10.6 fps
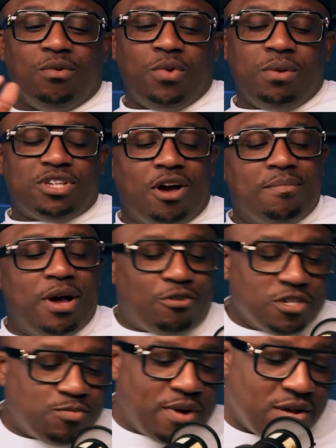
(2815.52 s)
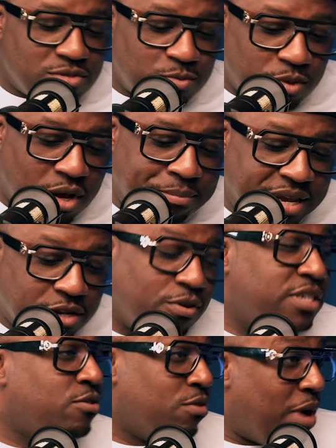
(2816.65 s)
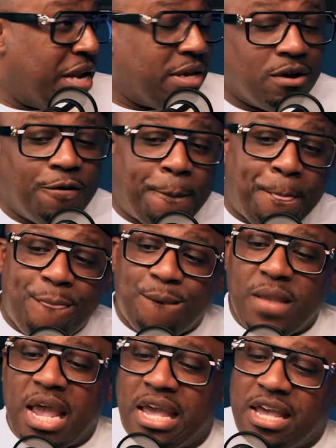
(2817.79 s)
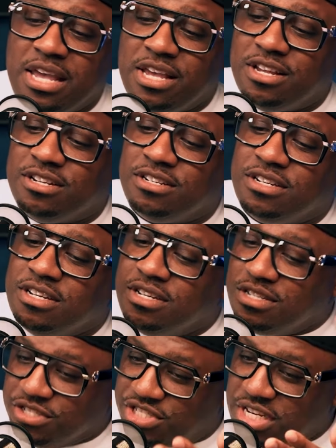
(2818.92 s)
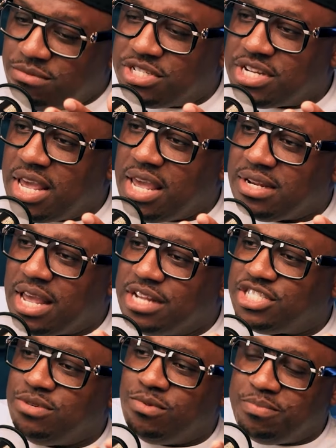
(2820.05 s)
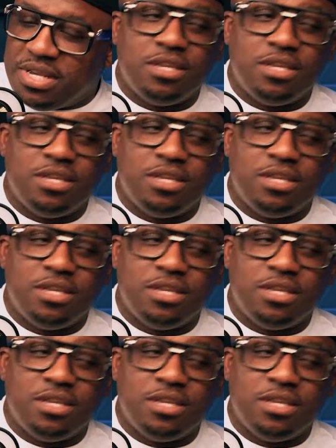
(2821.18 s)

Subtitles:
we were talking about Chris Brown's meet and greets on the radio, and she was saying that she would be a